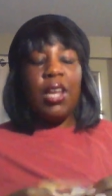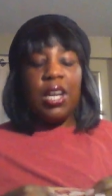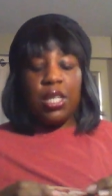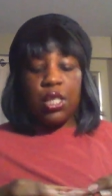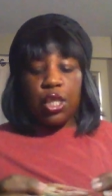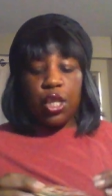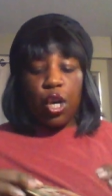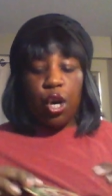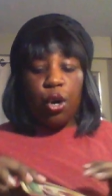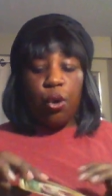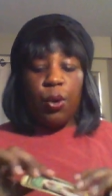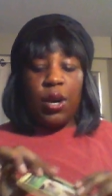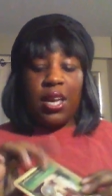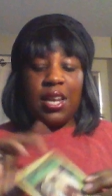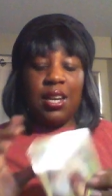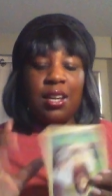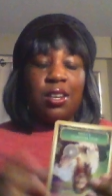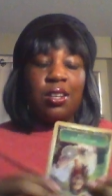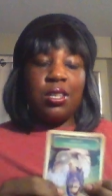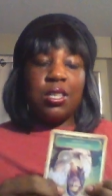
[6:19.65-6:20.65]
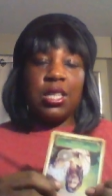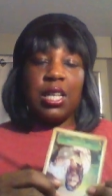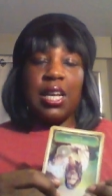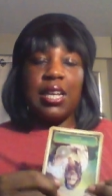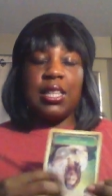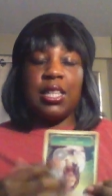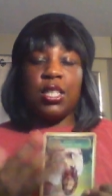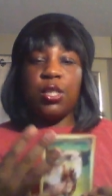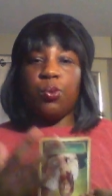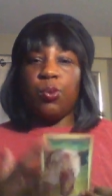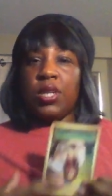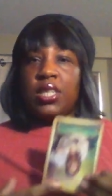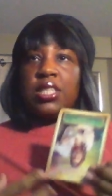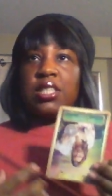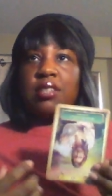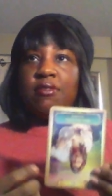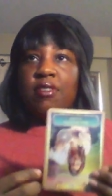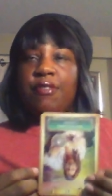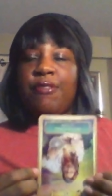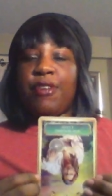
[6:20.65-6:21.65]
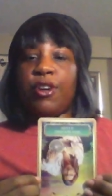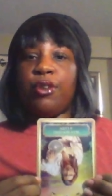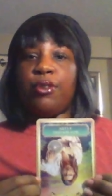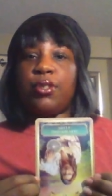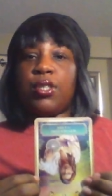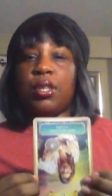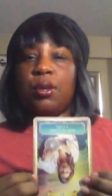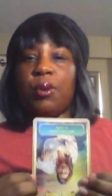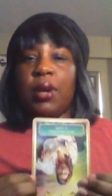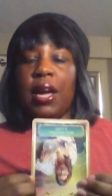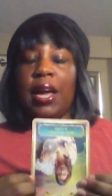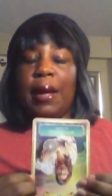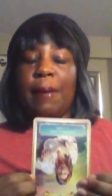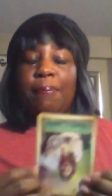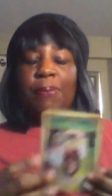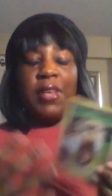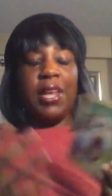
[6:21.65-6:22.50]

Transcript: So, and it looks like this when it's in reverse, okay?